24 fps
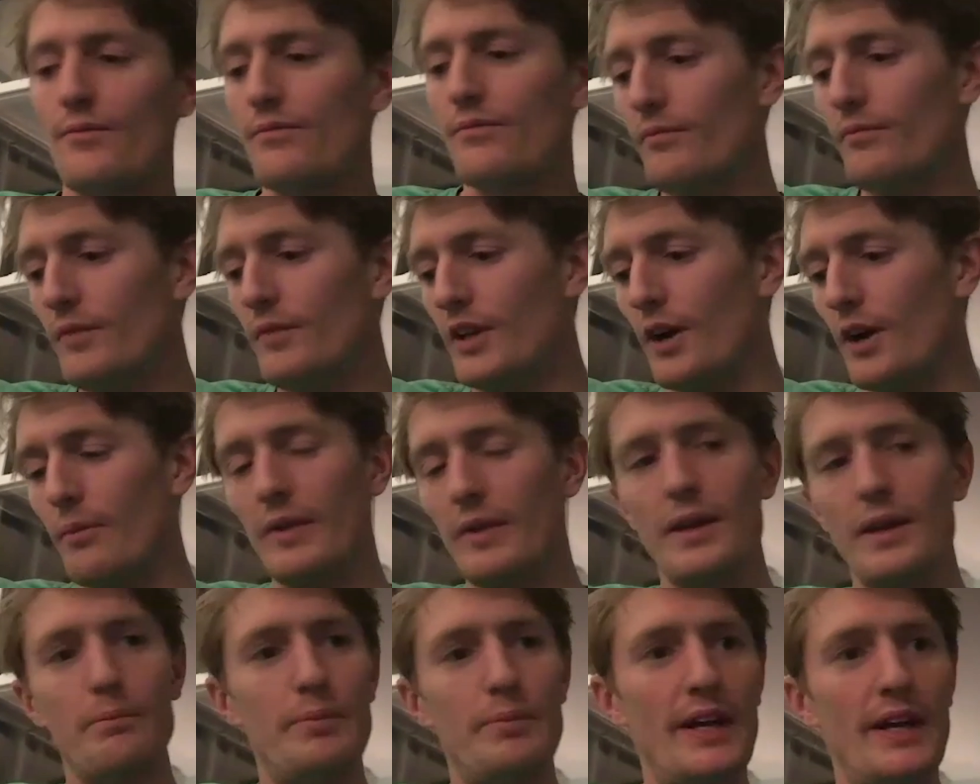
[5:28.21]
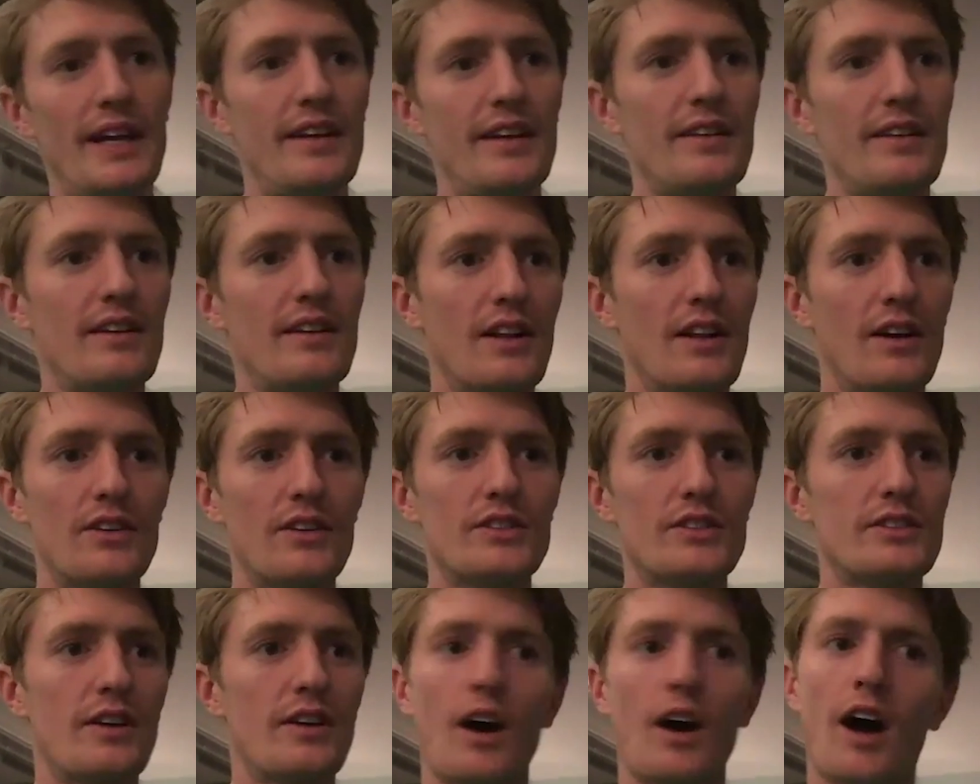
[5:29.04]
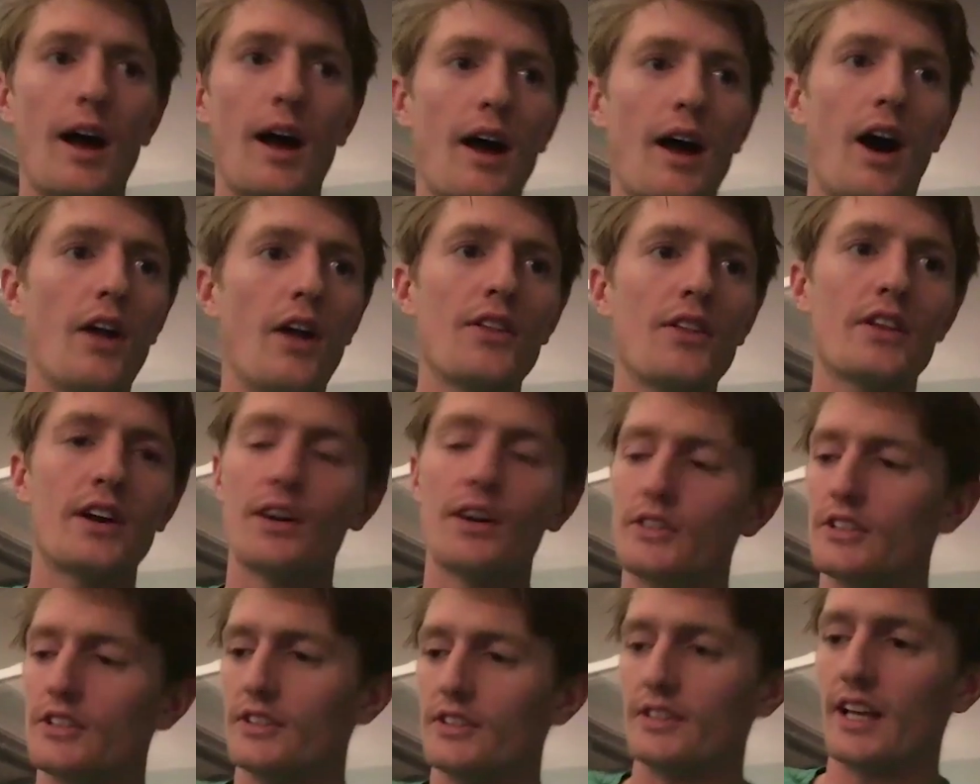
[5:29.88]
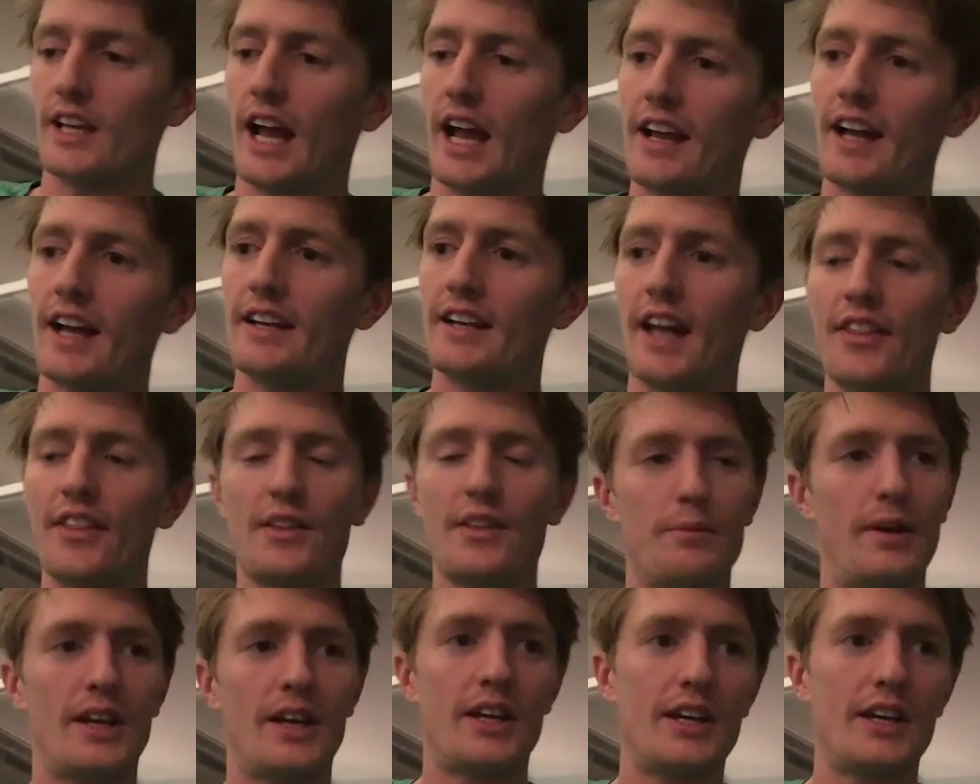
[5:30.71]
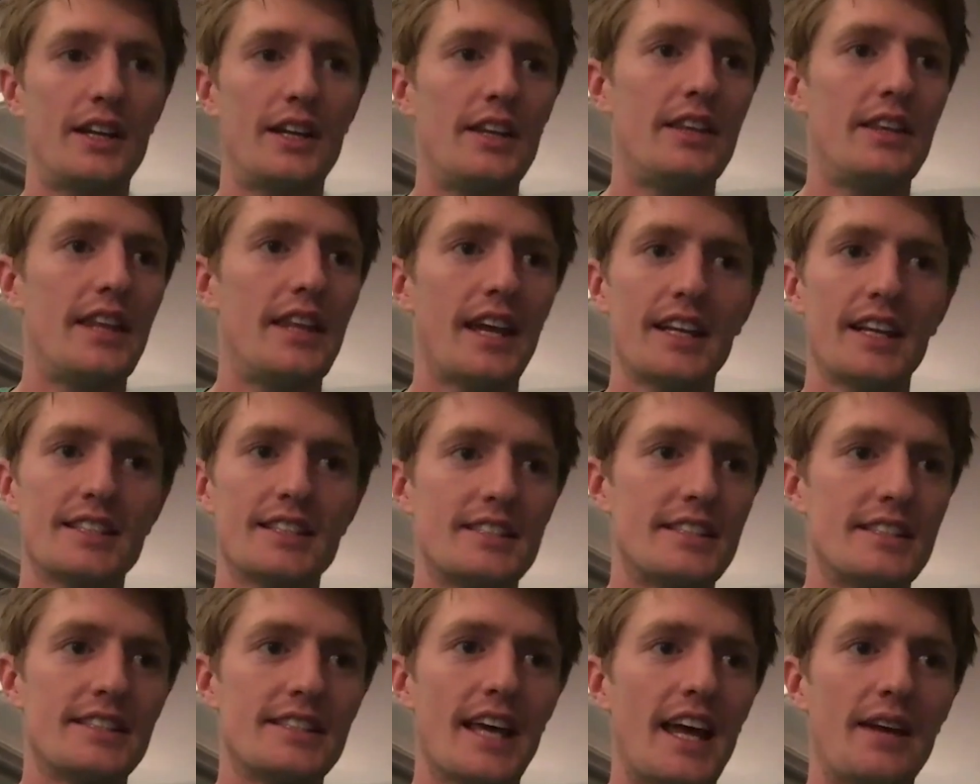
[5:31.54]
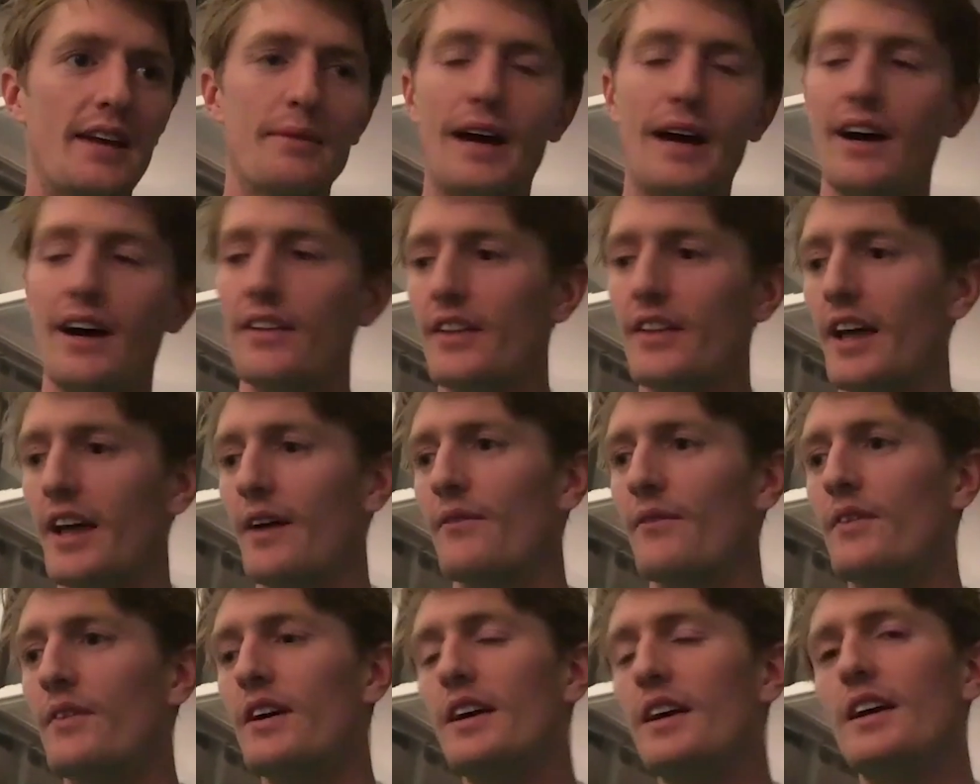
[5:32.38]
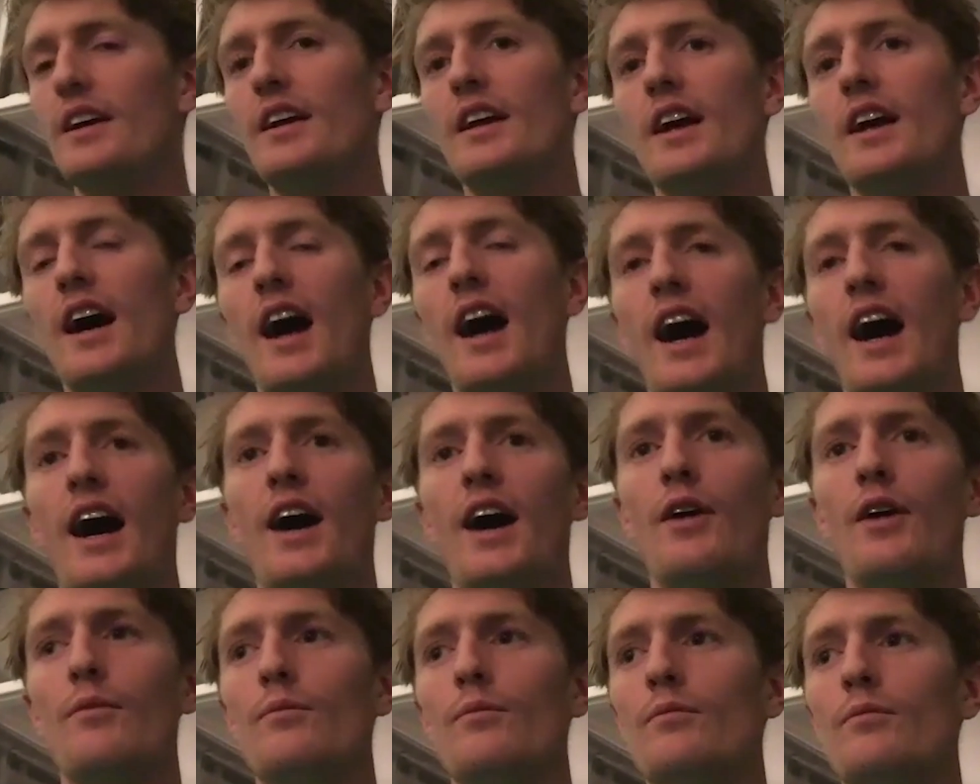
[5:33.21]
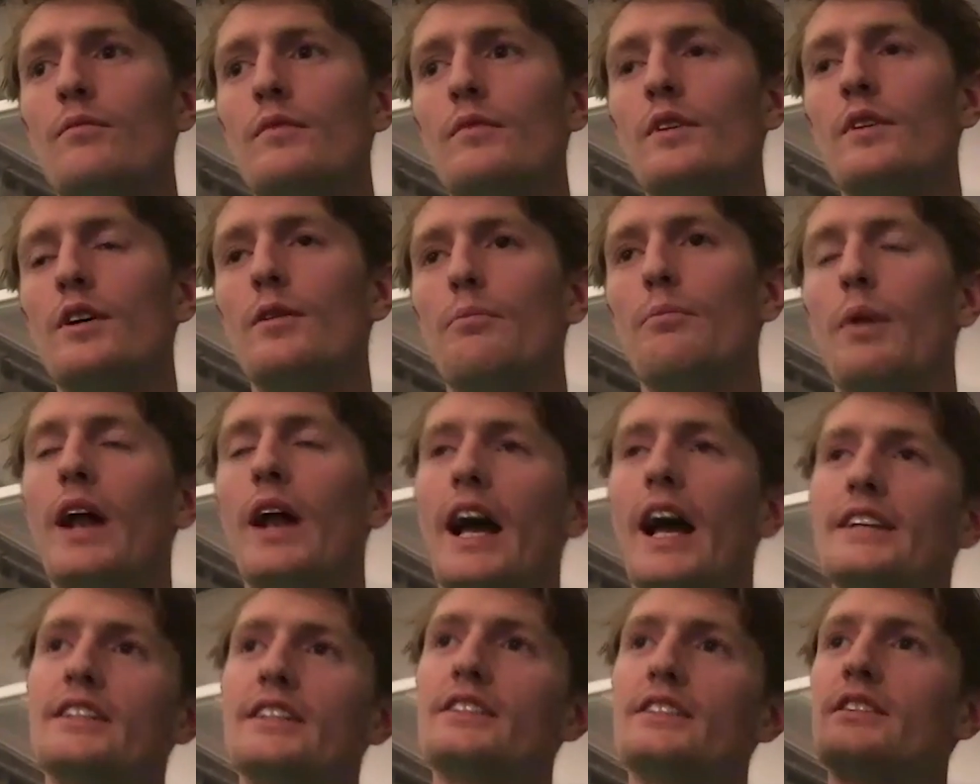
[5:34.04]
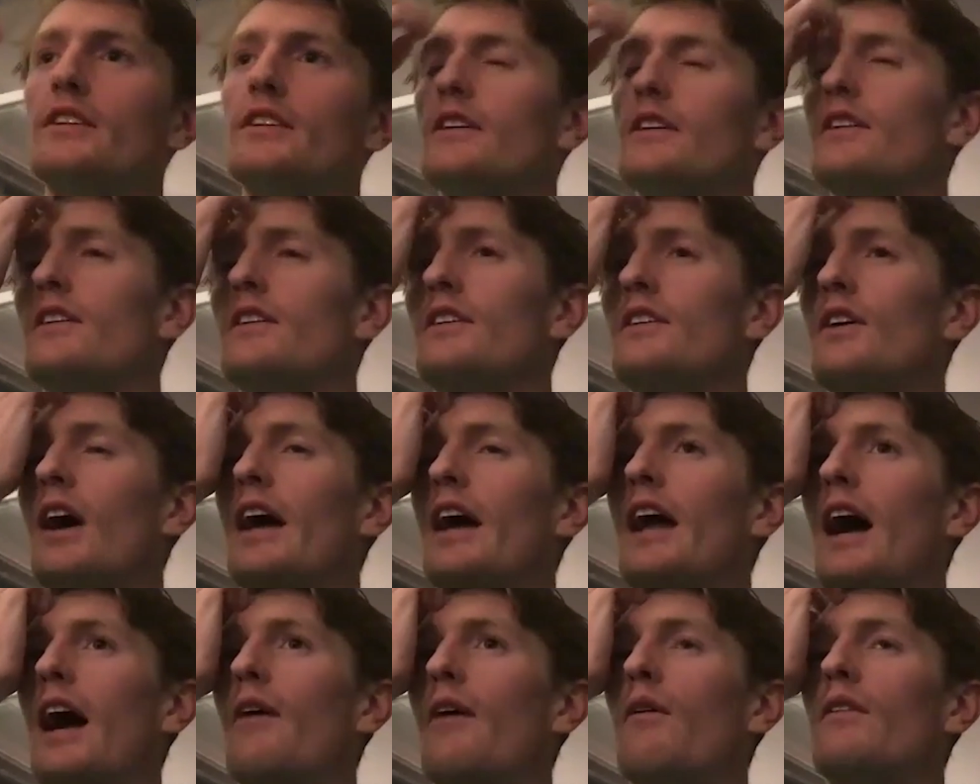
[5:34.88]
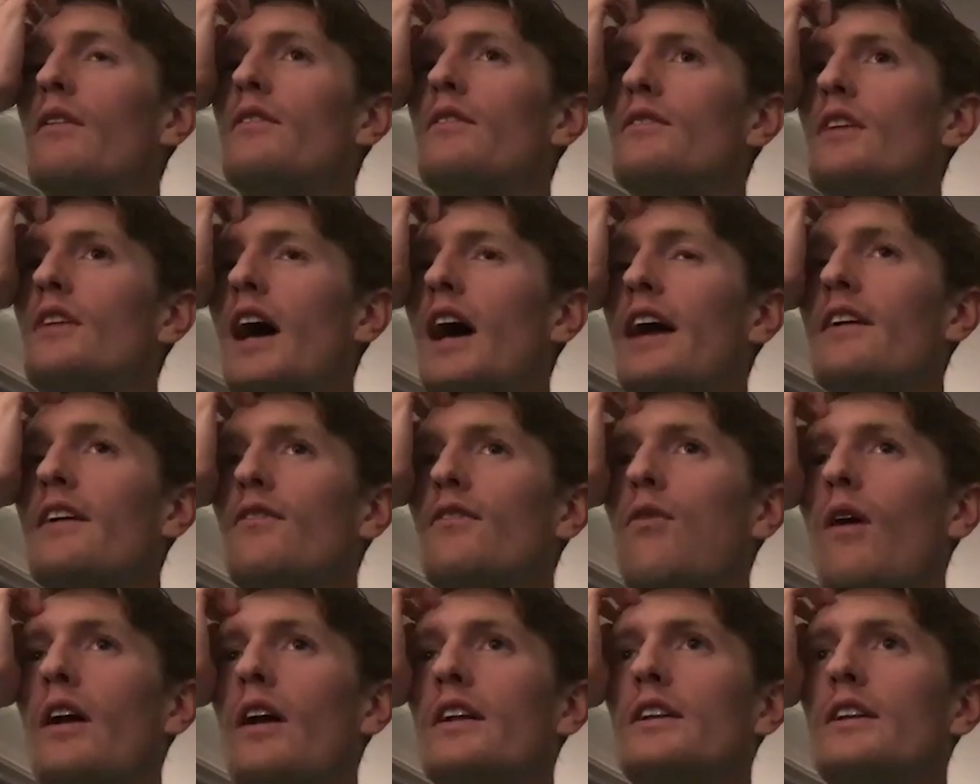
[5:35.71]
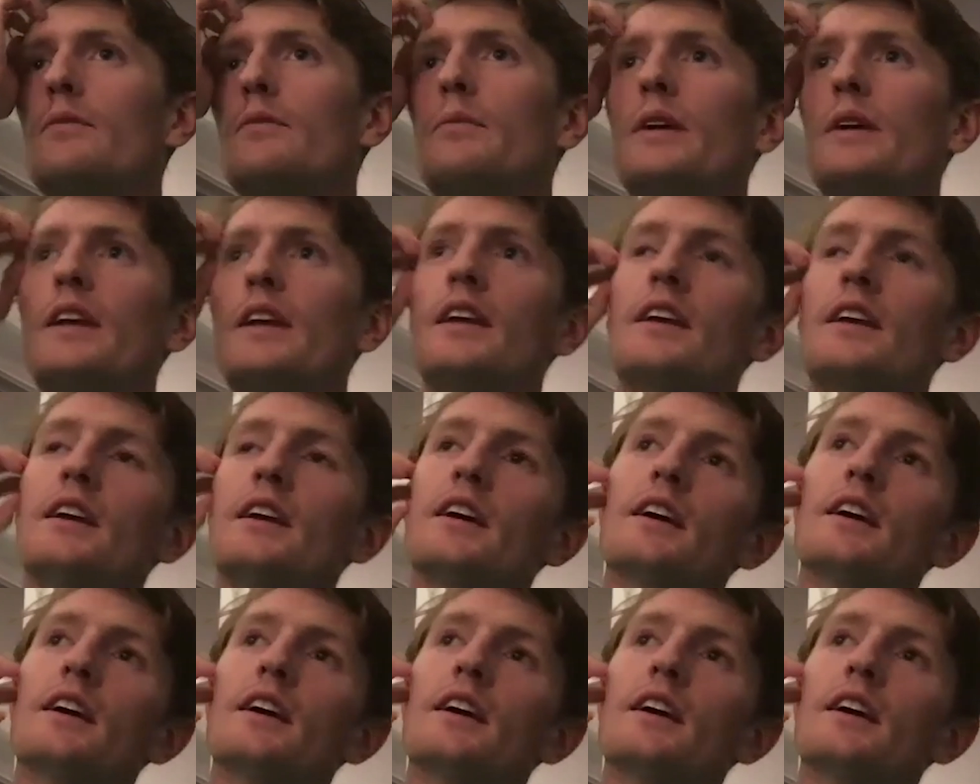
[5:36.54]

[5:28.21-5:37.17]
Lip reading: Me and Pete close. All the coaches, I got nothing but good things to say about them. But I just, I kind of wanted to be